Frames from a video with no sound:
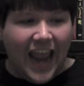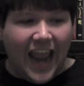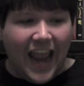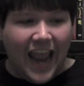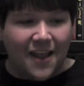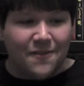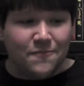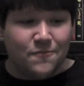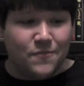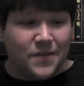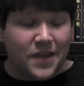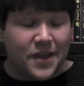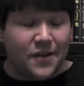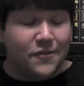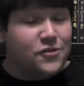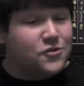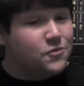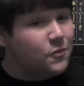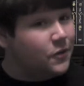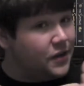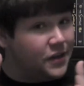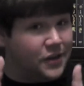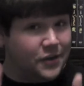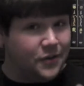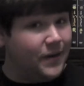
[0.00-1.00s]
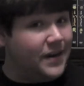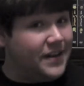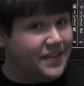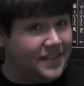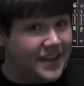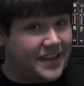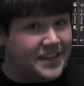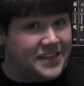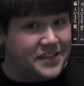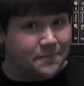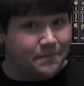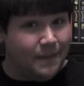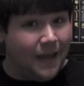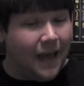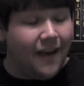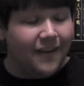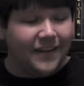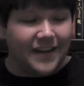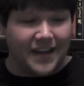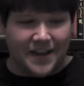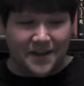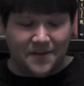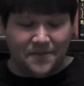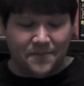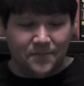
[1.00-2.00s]
And here's one of the great things
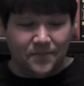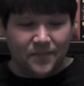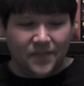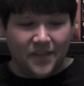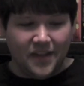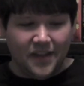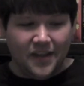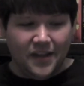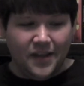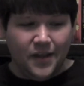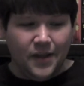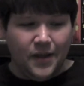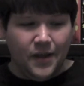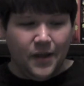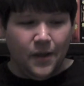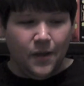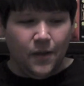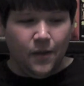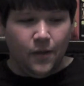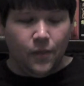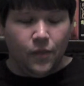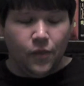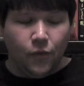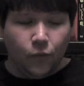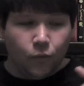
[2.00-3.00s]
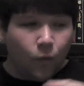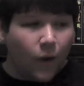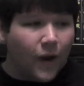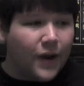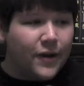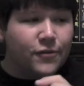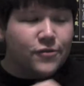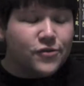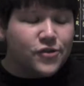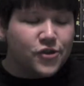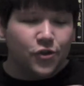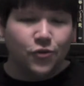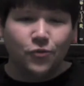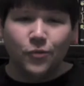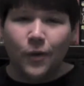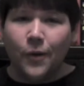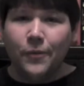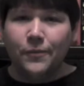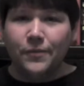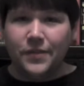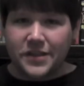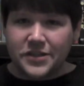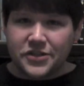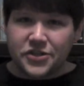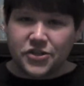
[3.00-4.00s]
about it. The writers who
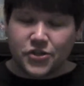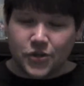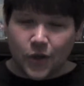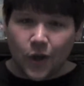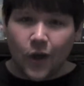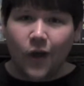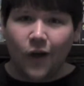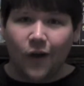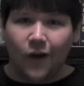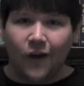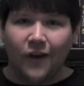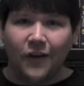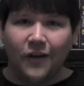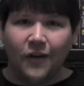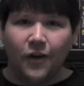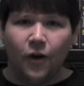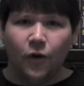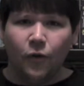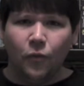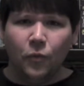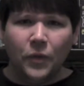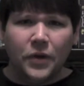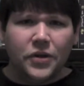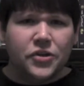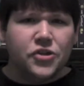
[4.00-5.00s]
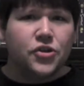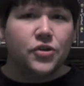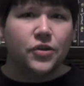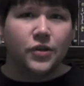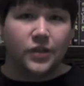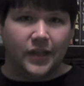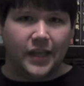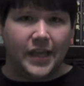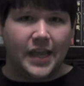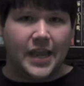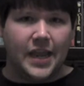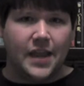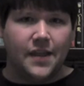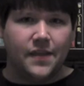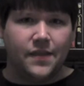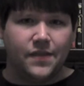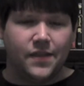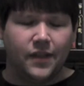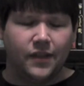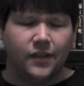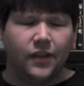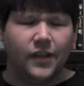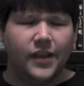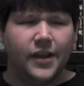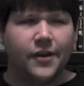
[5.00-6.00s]
wrote this song, originally,
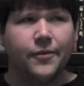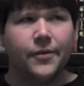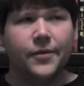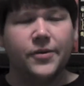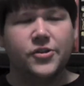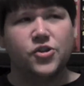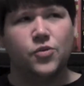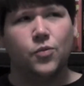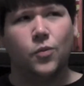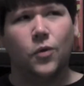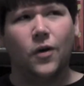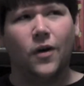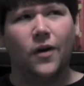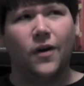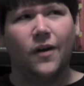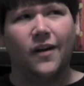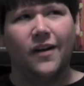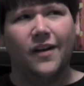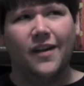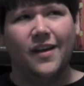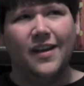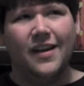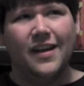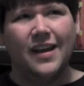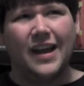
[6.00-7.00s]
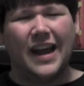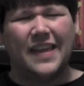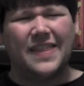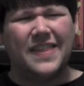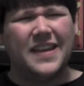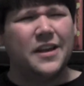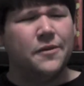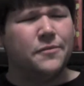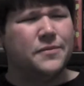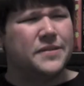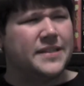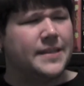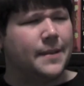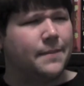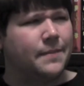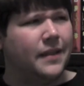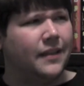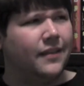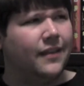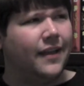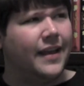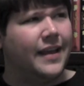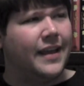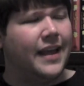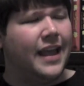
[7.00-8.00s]
the lyrics were, I think it was
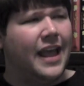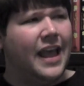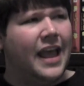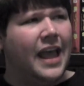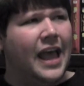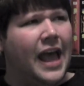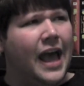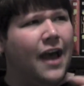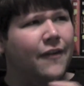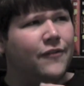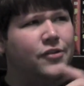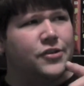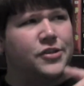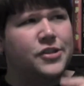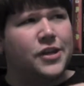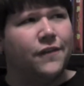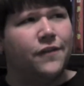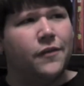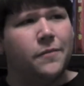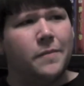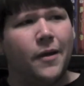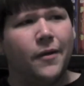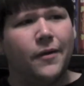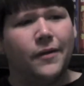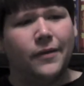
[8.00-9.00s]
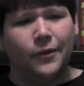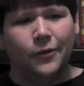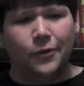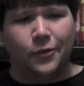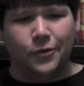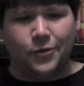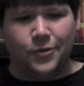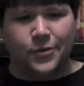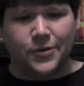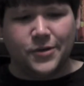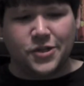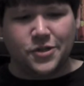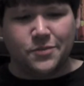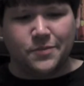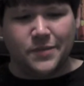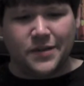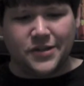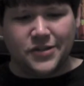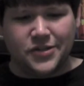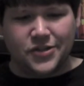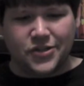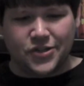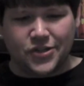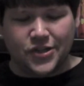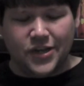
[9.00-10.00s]
something like, have yourself a merry little
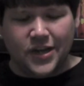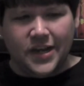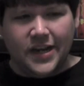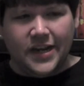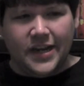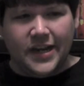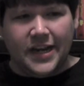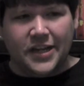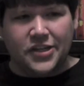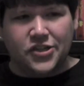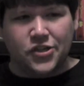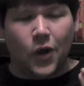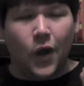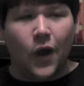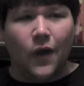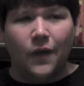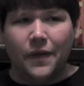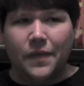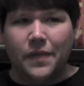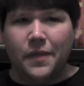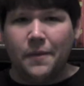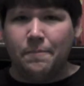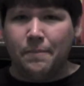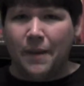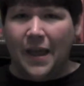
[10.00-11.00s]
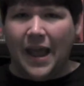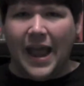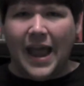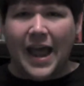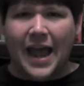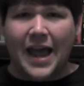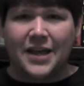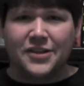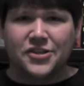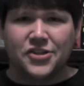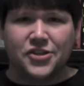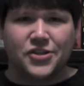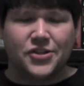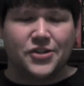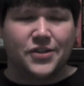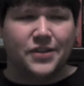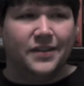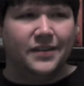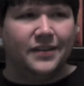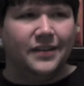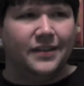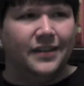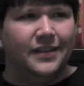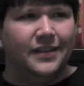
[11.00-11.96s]
Christmas, it's all in the past,